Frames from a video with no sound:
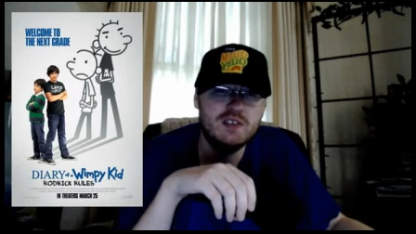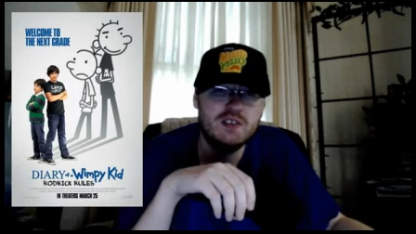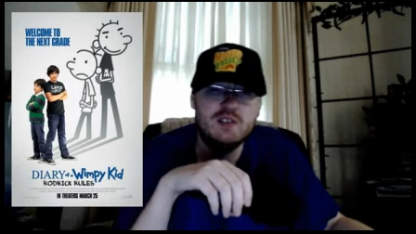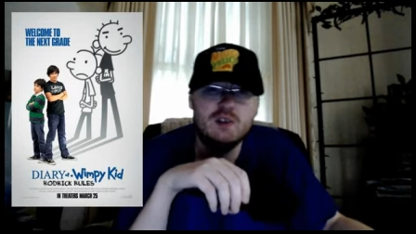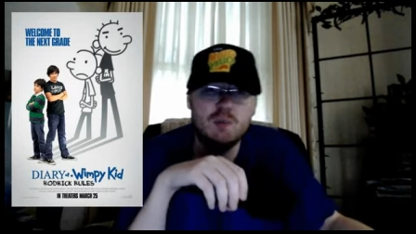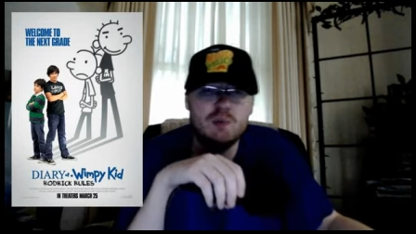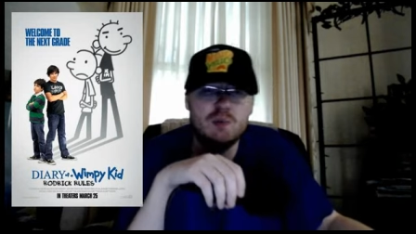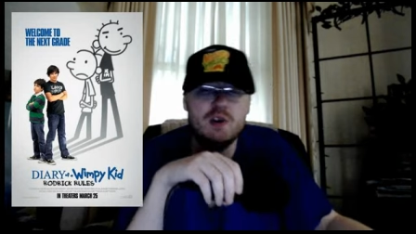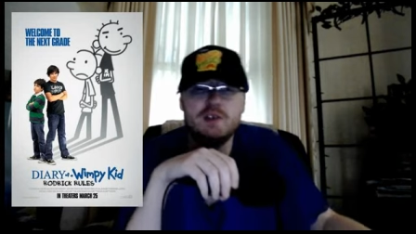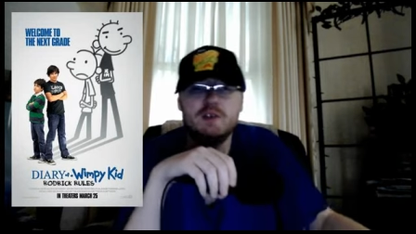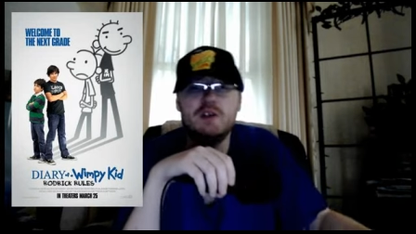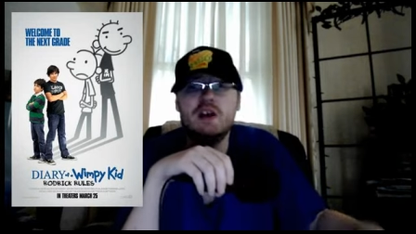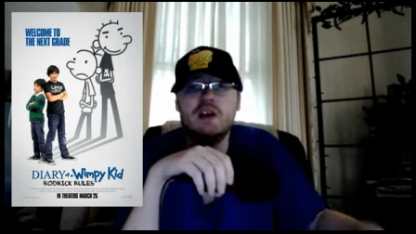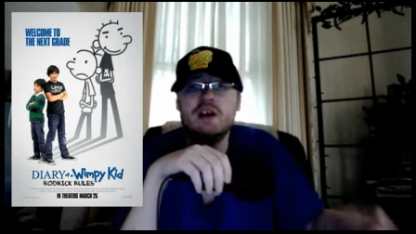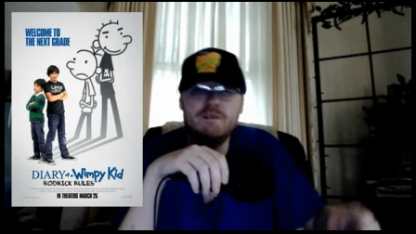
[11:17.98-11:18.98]
the brother.
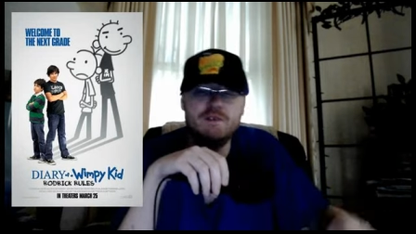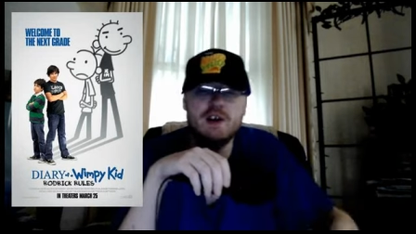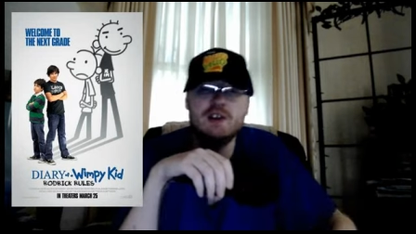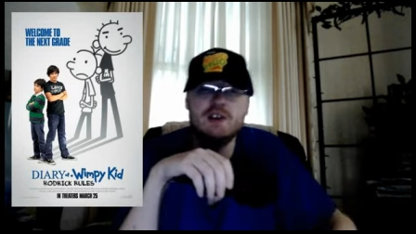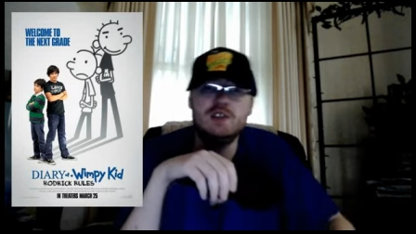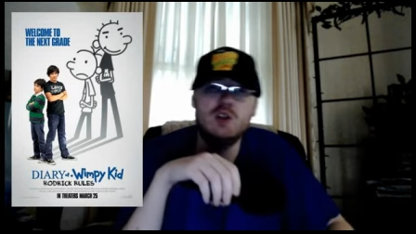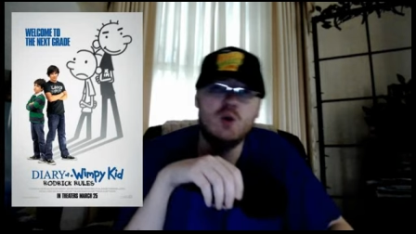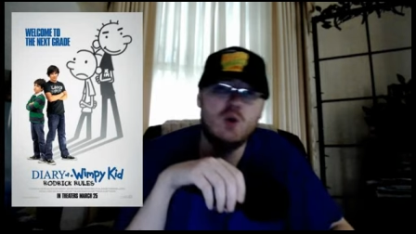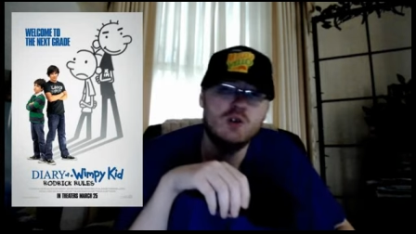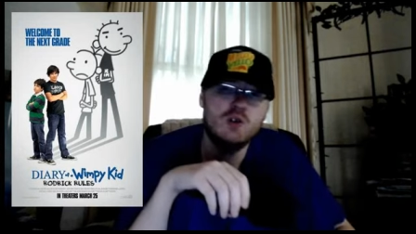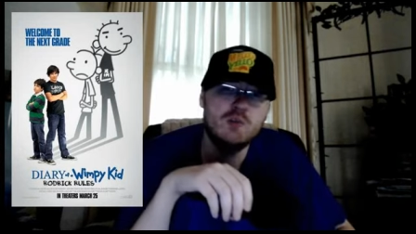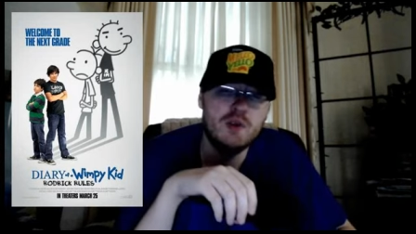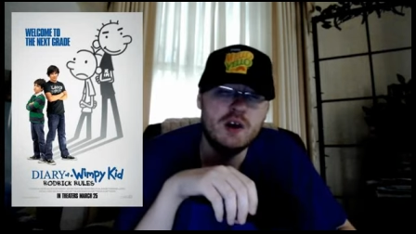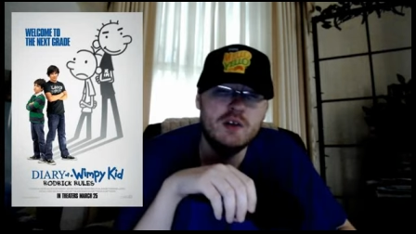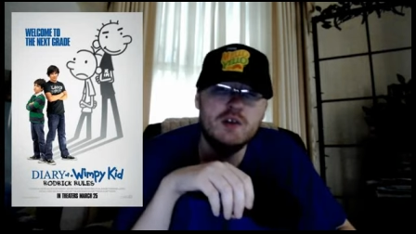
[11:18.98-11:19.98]
Fuck the older
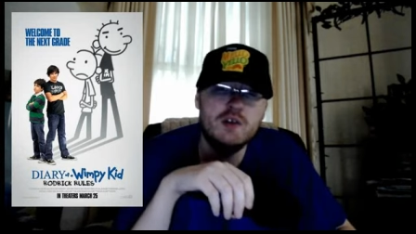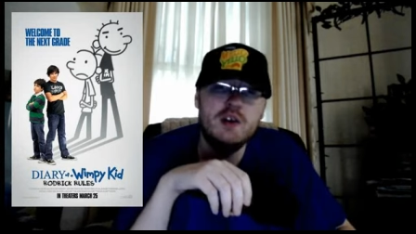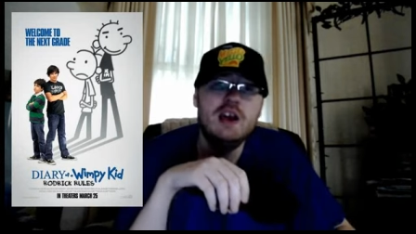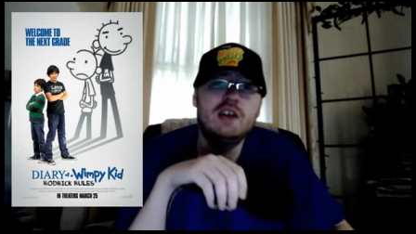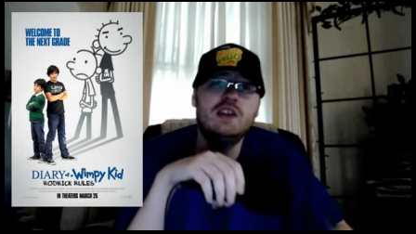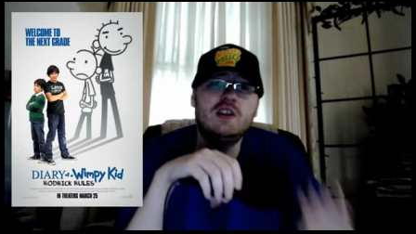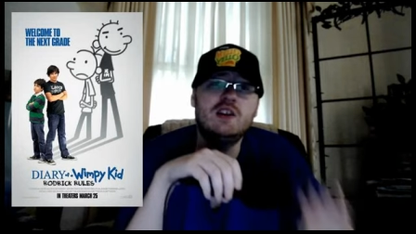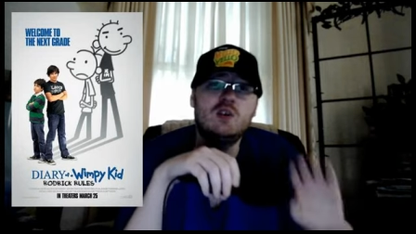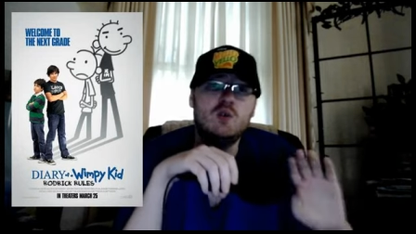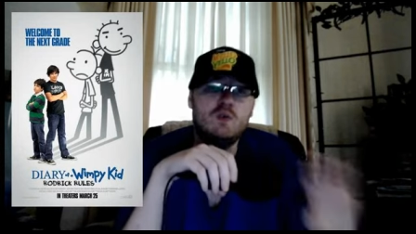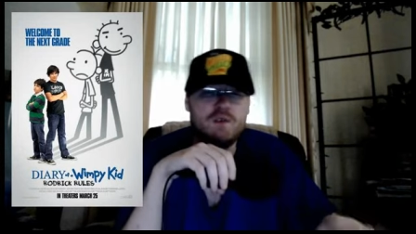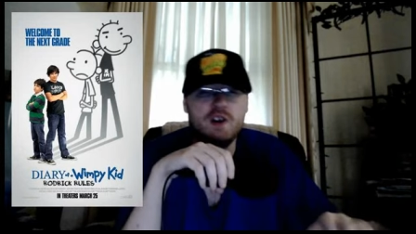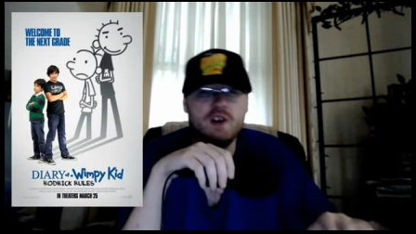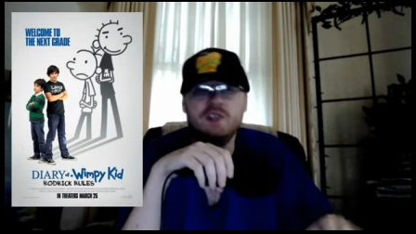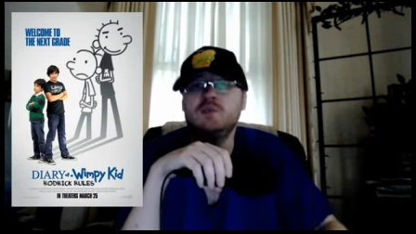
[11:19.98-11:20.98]
brother. They could go
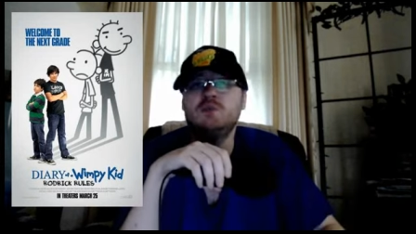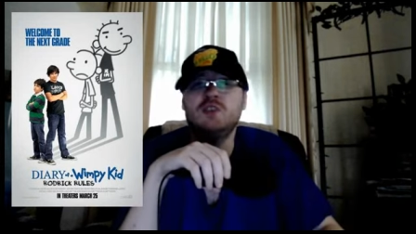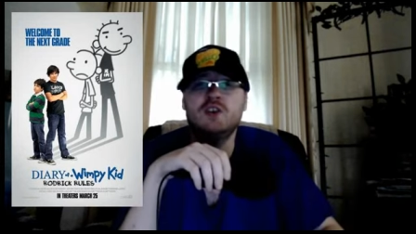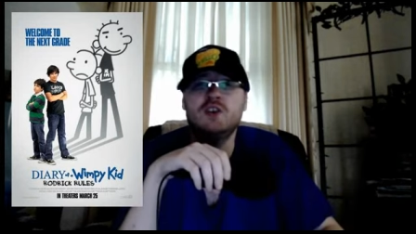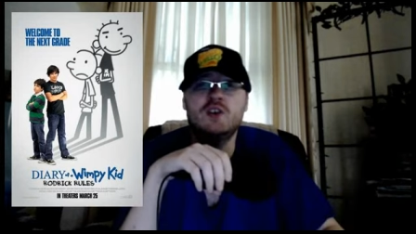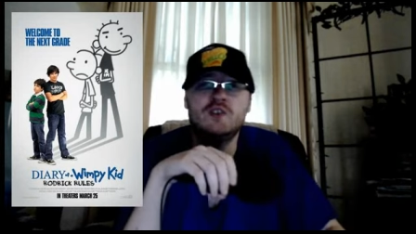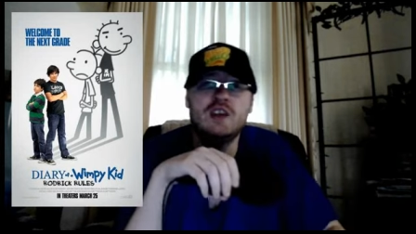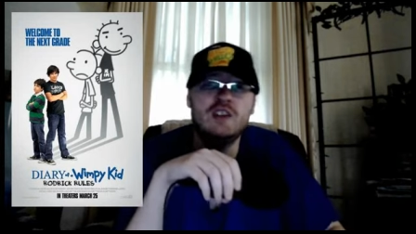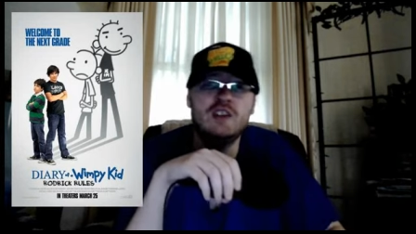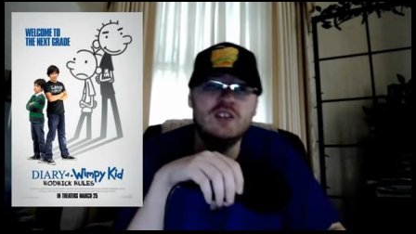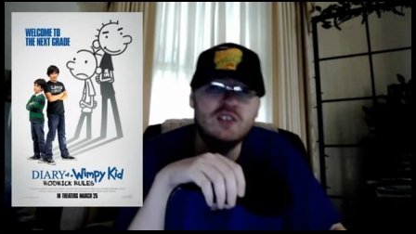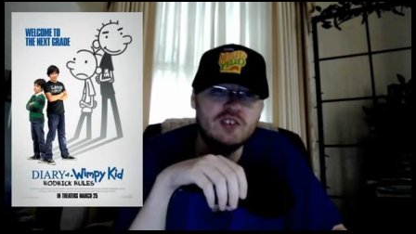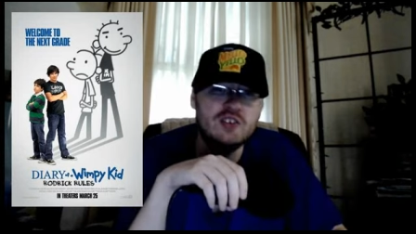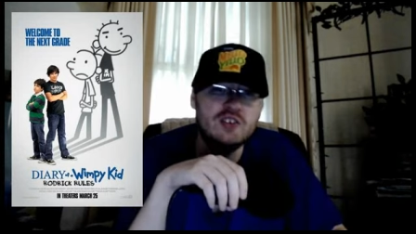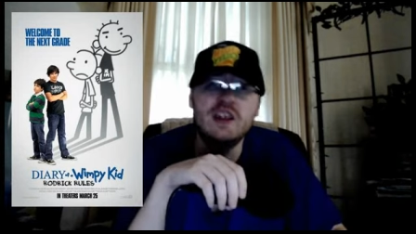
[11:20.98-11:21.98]
fuck themselves in a
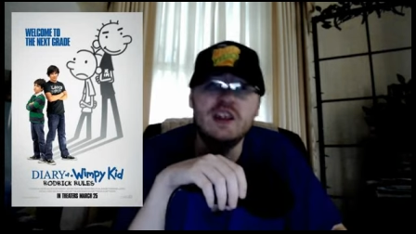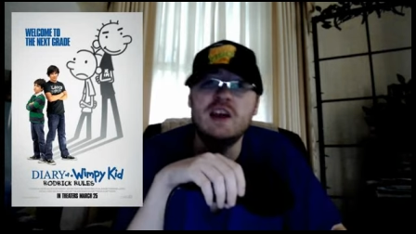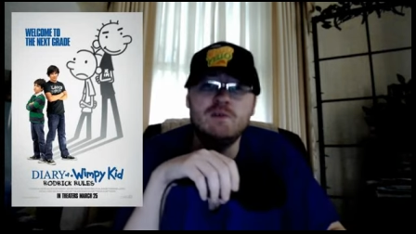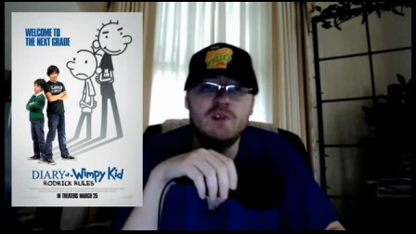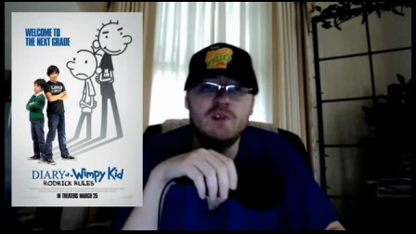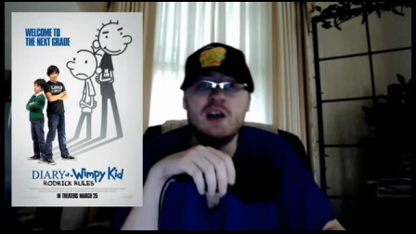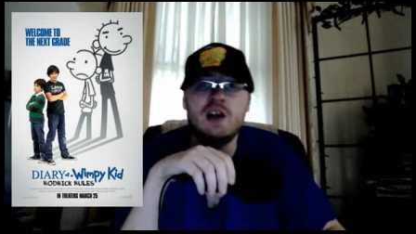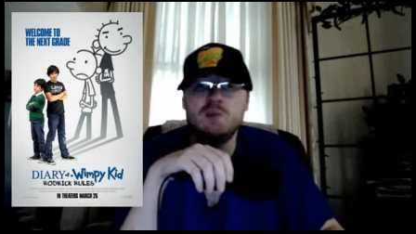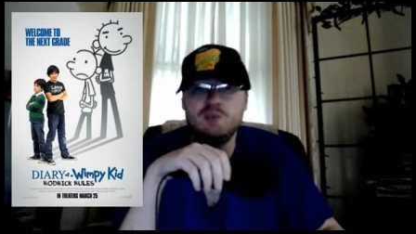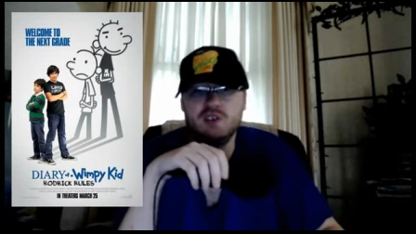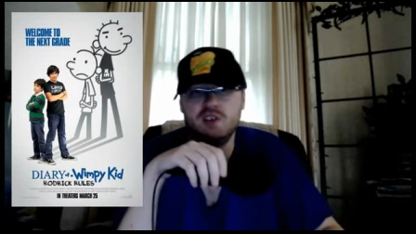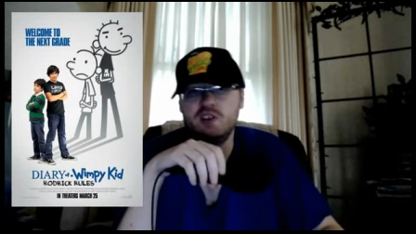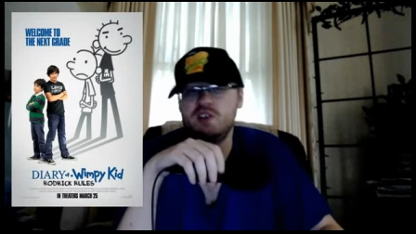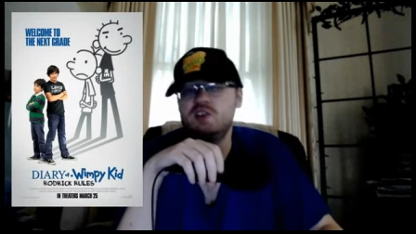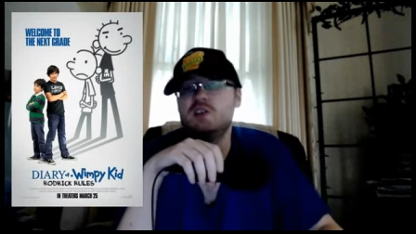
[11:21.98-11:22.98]
sixty-nine flying
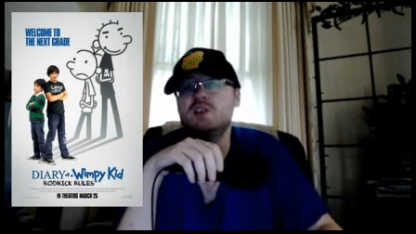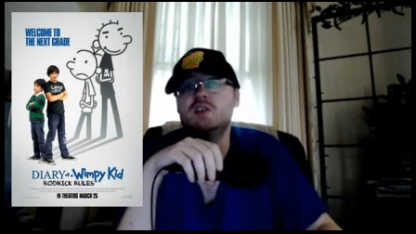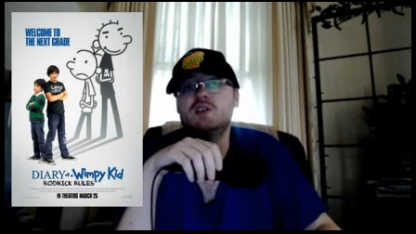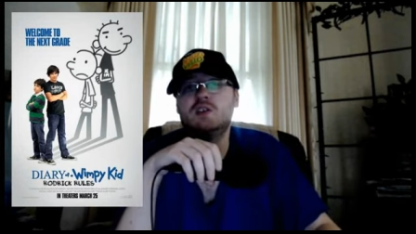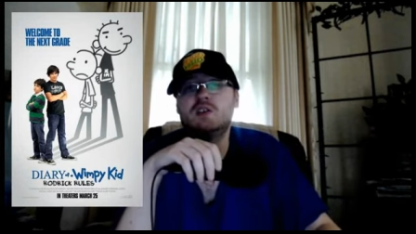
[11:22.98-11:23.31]
position.